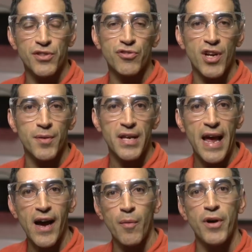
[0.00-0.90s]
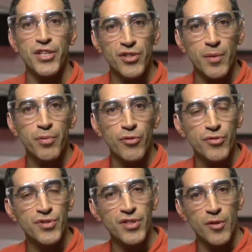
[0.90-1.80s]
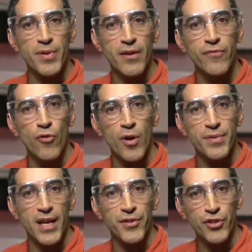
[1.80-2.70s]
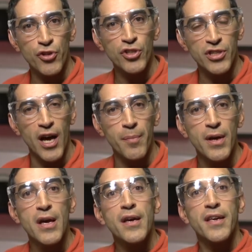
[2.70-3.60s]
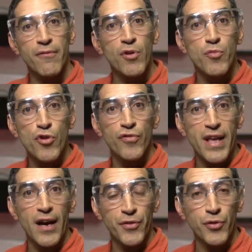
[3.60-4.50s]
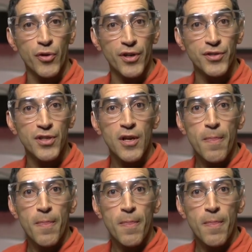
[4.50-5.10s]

describes how much of the pollutants that are being formed down at the cooktop get removed outdoors.